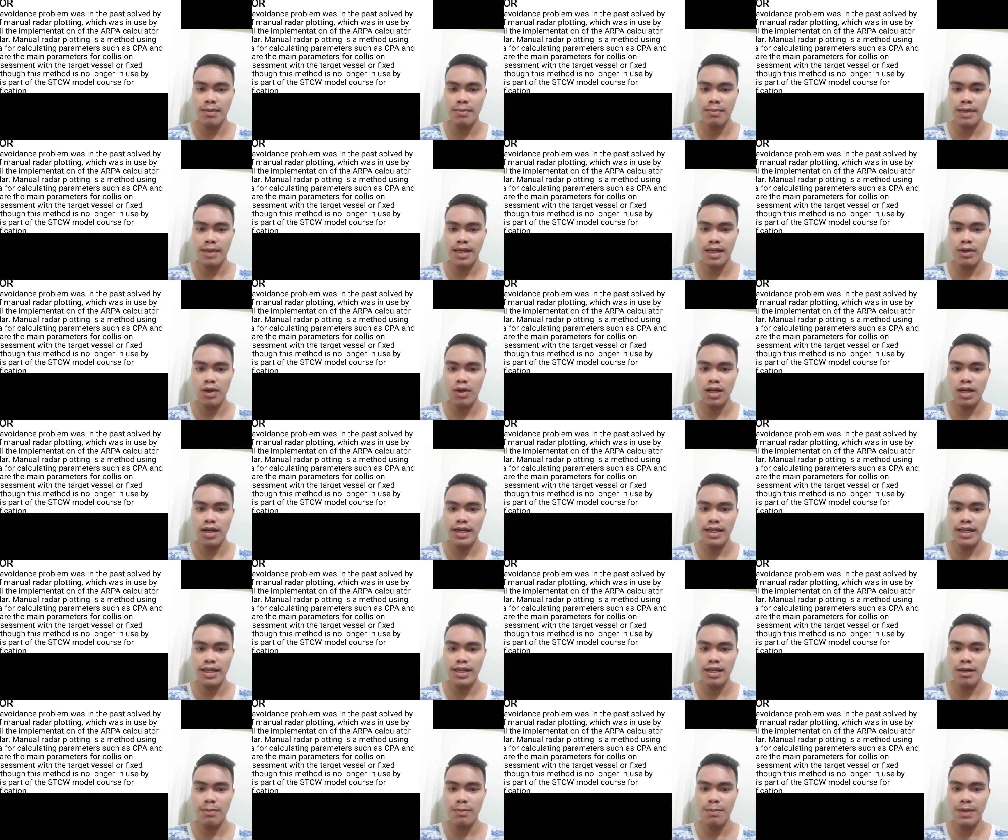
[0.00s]
Manual
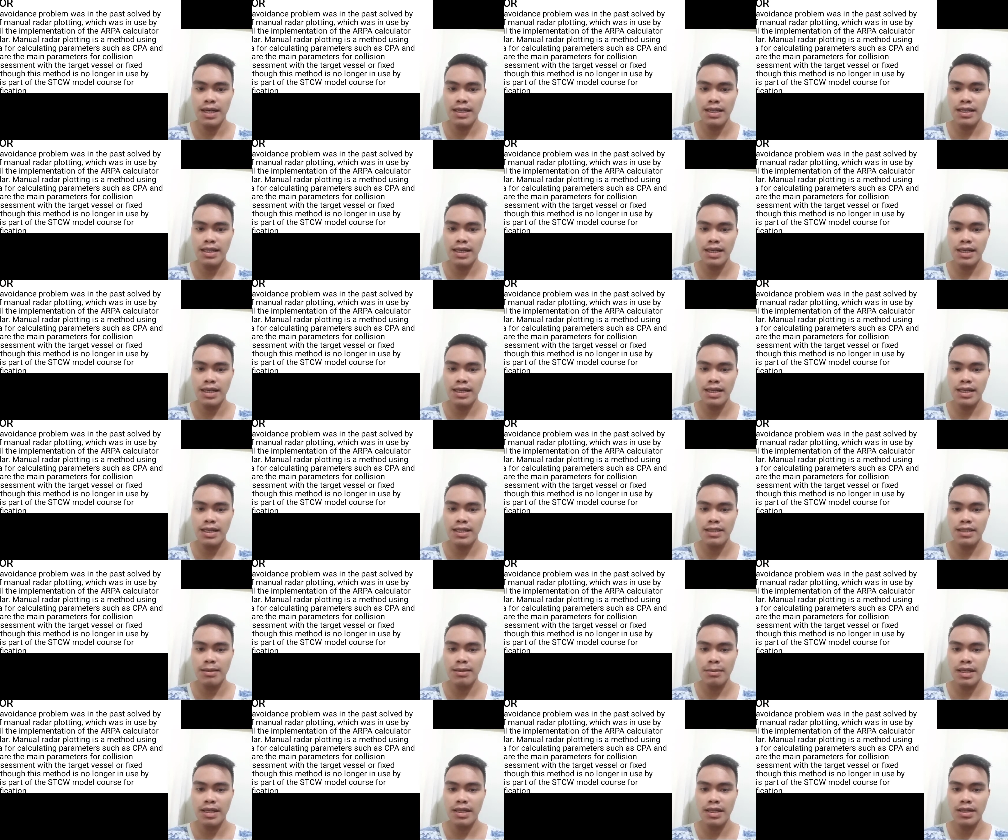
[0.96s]
radar plotting is
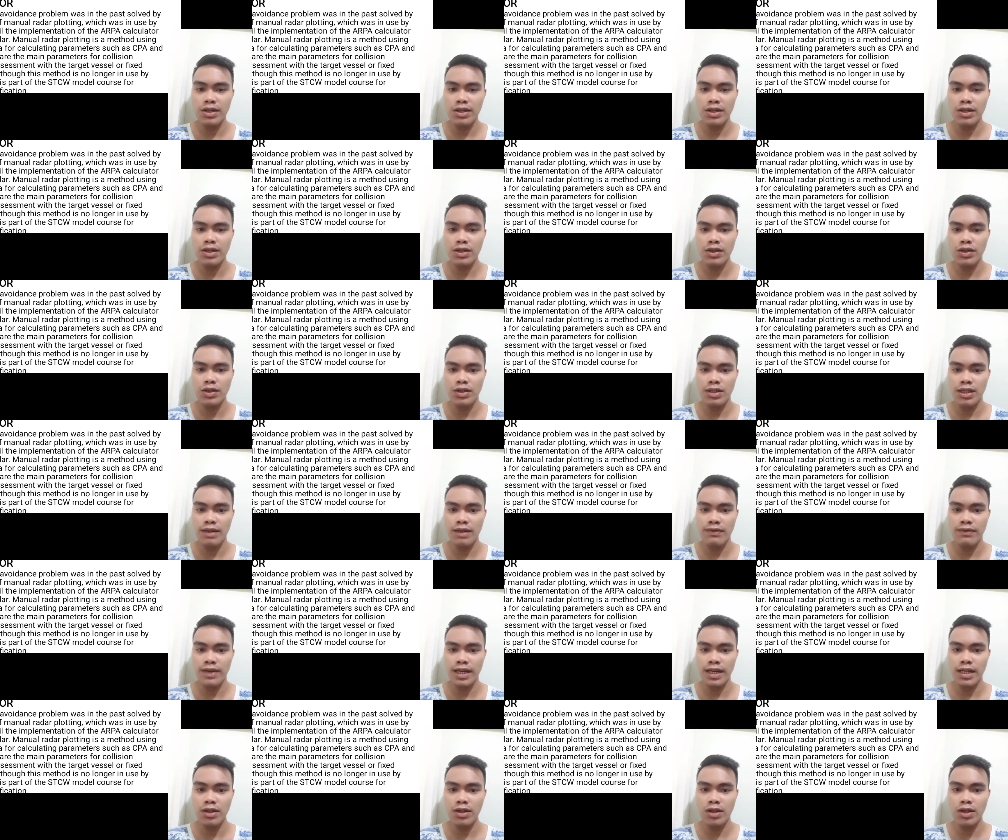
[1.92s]
a method using
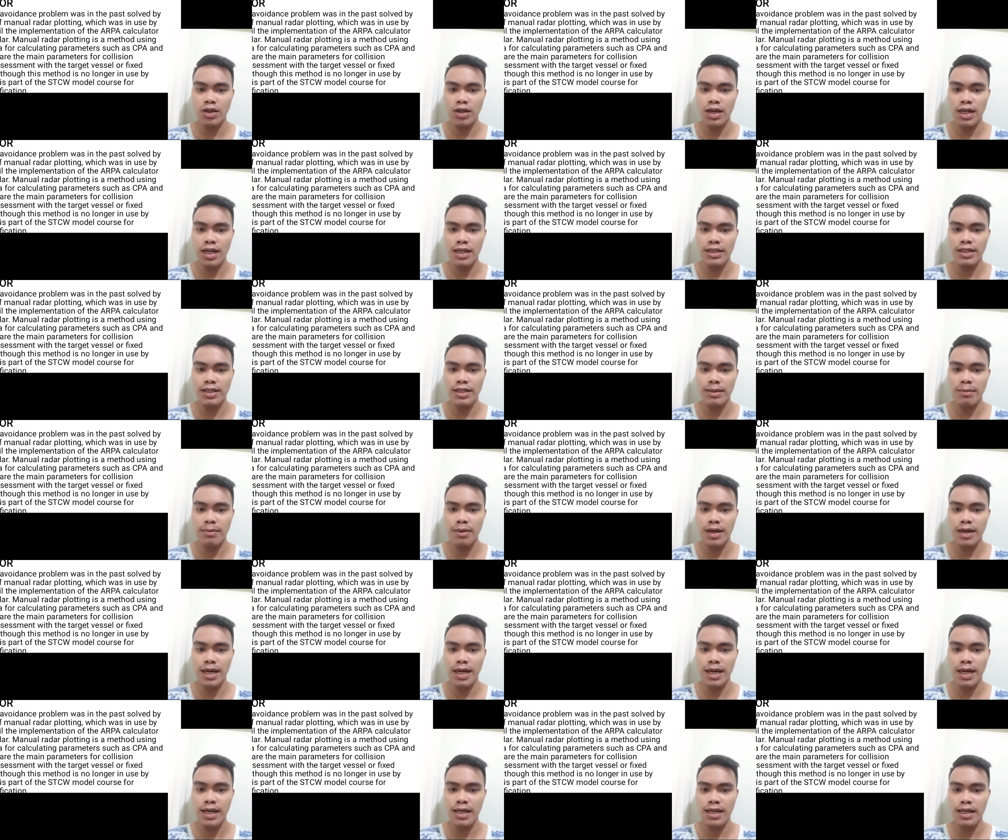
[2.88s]
vector
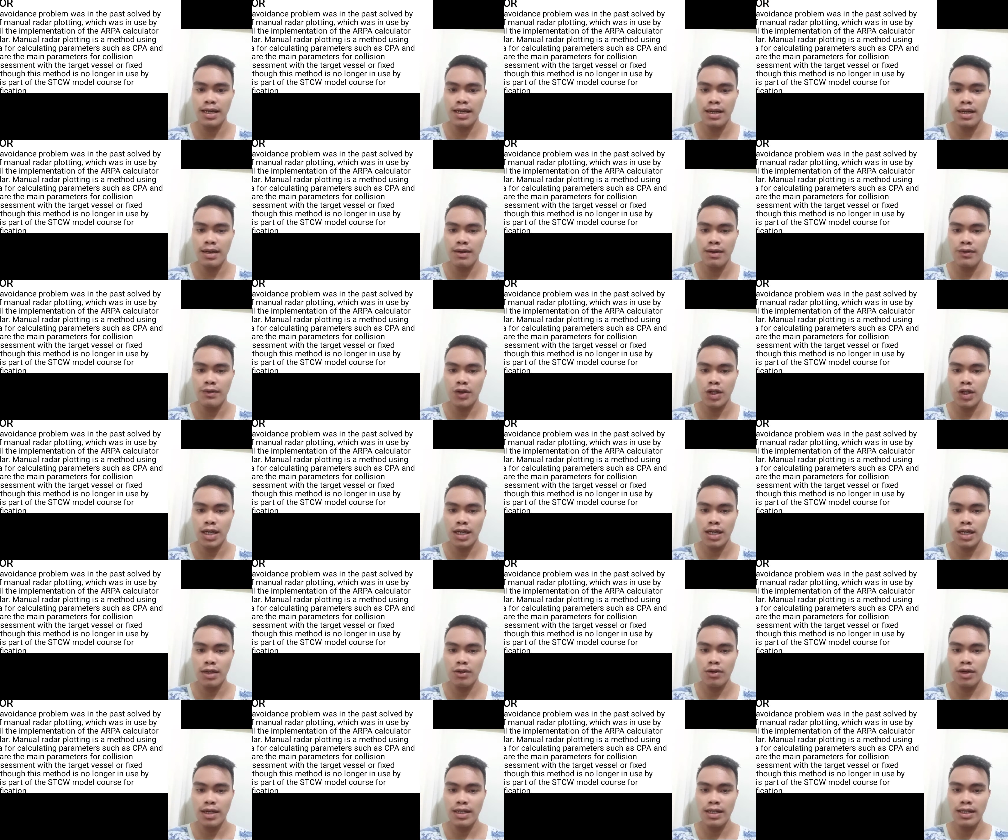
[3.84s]
algebra for
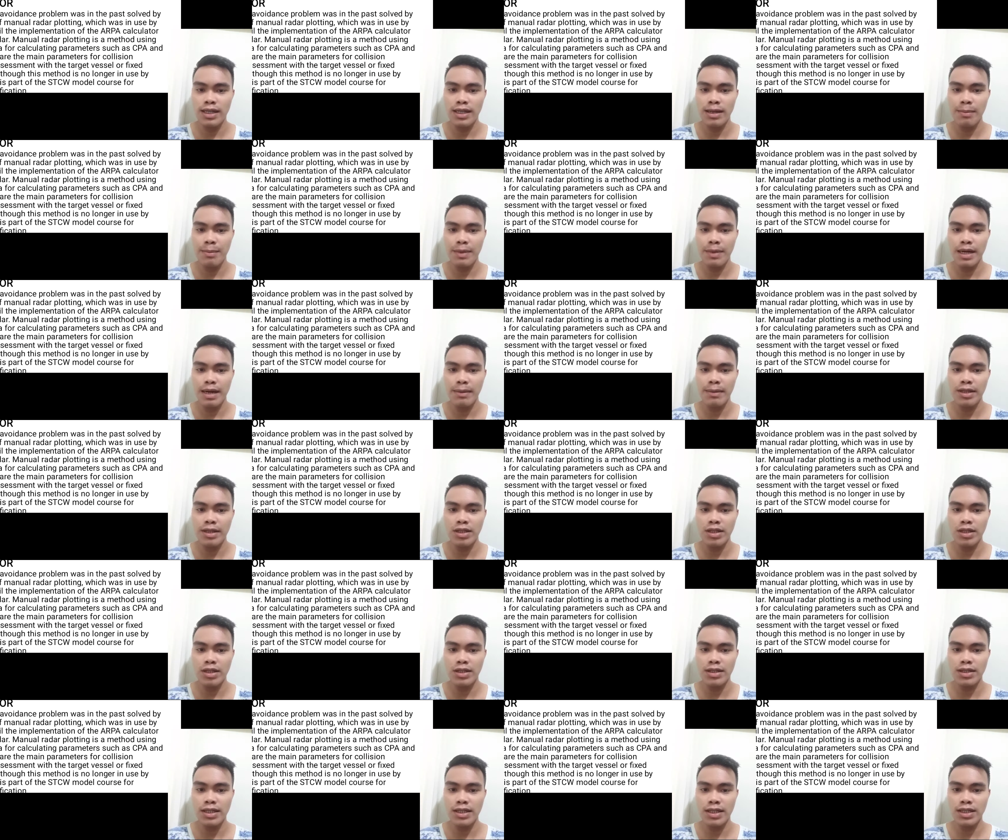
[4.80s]
calculating
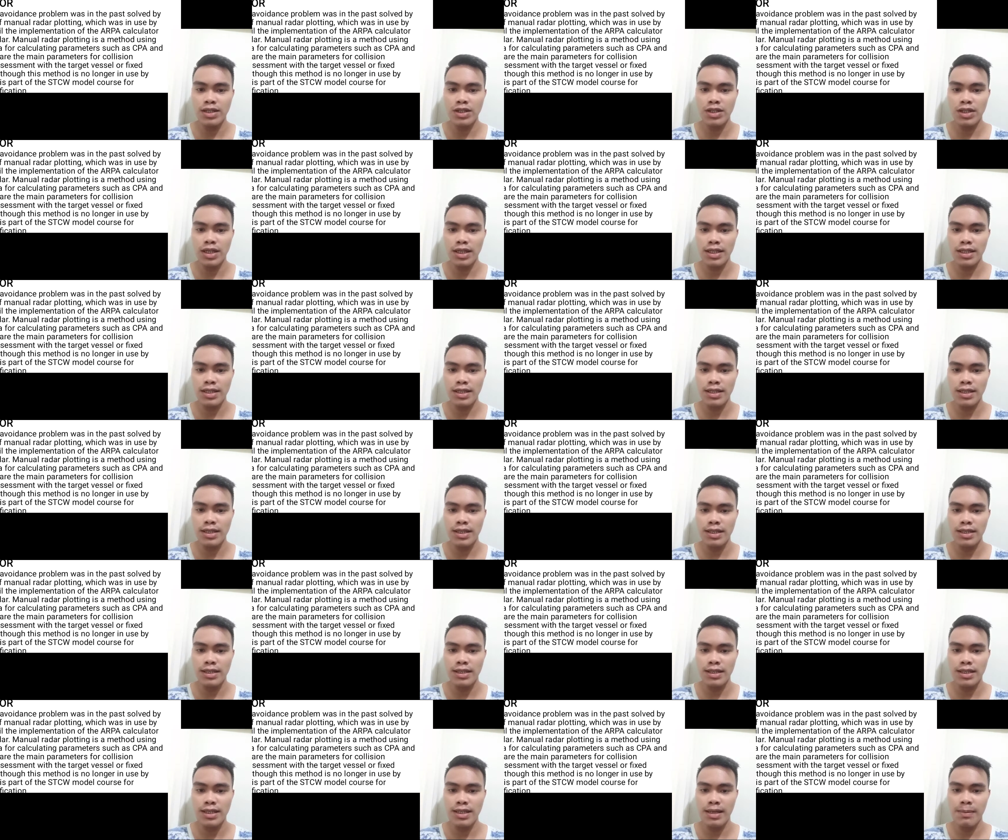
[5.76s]
parameters such as
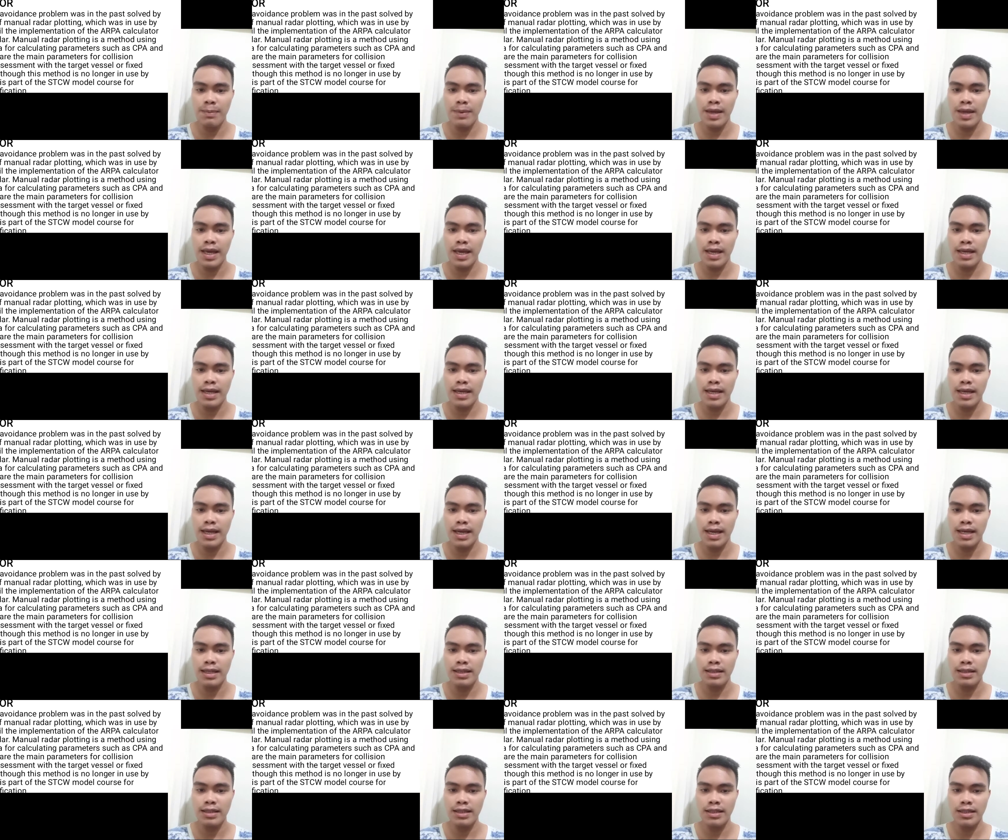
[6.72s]
CPA
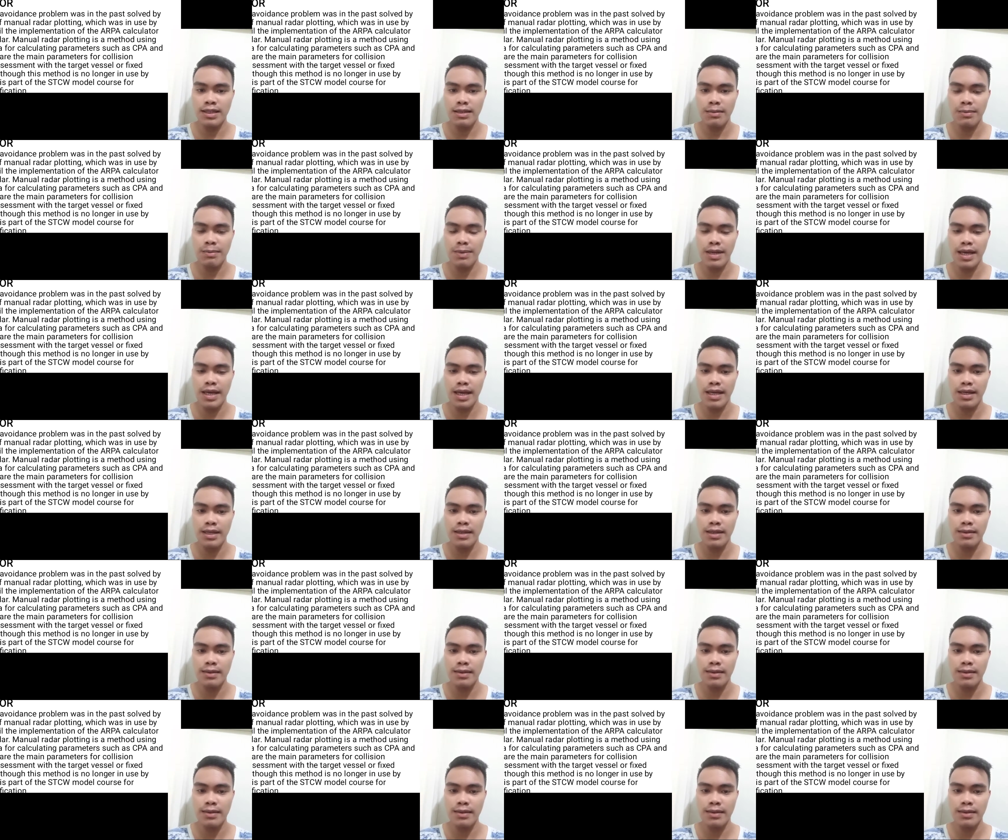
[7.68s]
and TCPA.